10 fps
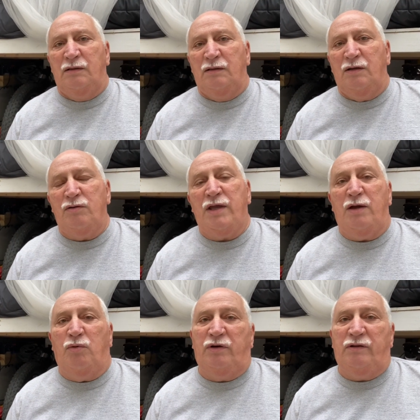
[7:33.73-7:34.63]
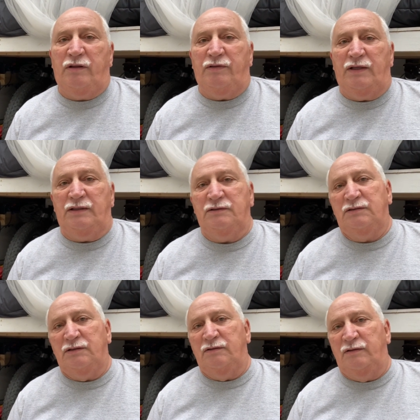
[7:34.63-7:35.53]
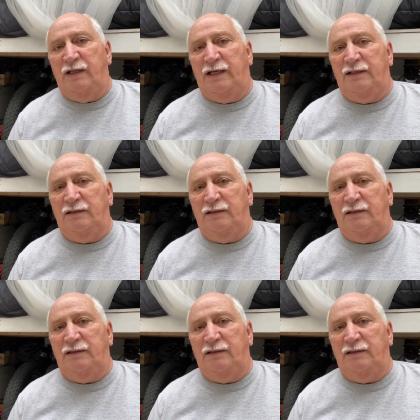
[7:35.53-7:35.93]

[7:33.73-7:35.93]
Okay, one of the things that